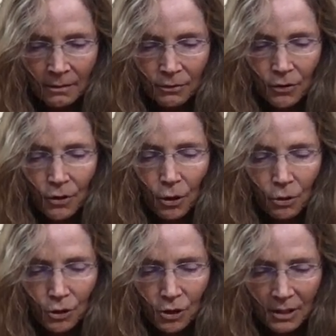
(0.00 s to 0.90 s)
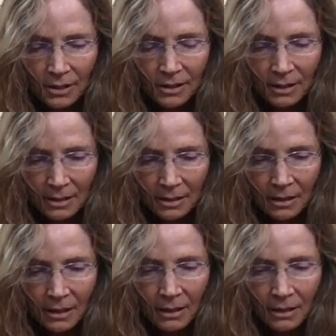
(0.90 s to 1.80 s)
for the oceans and the
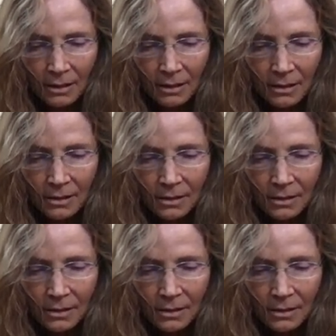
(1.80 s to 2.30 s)
seas,